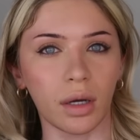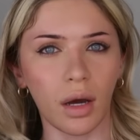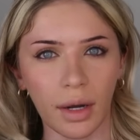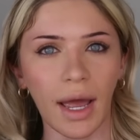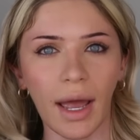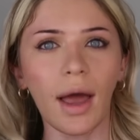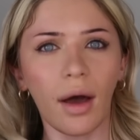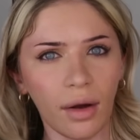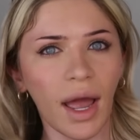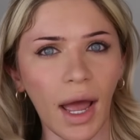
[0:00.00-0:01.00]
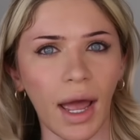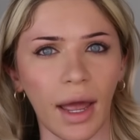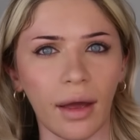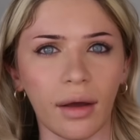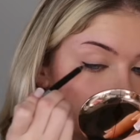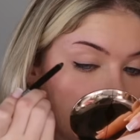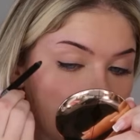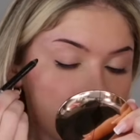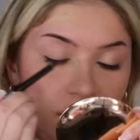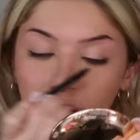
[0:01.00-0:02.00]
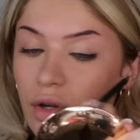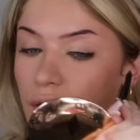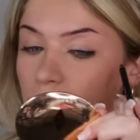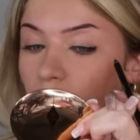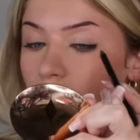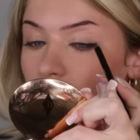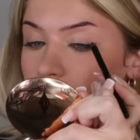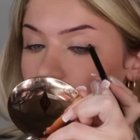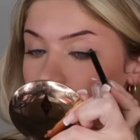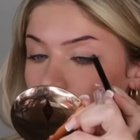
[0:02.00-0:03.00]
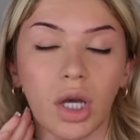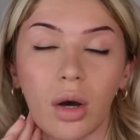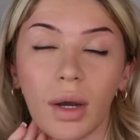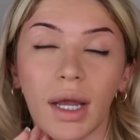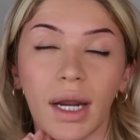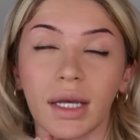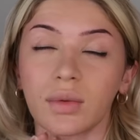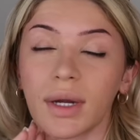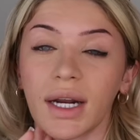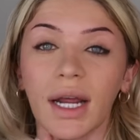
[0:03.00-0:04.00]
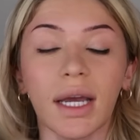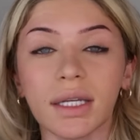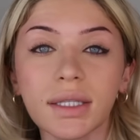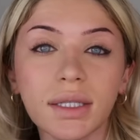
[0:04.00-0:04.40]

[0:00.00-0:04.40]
Okay. They weren't together anymore. So it is what it is.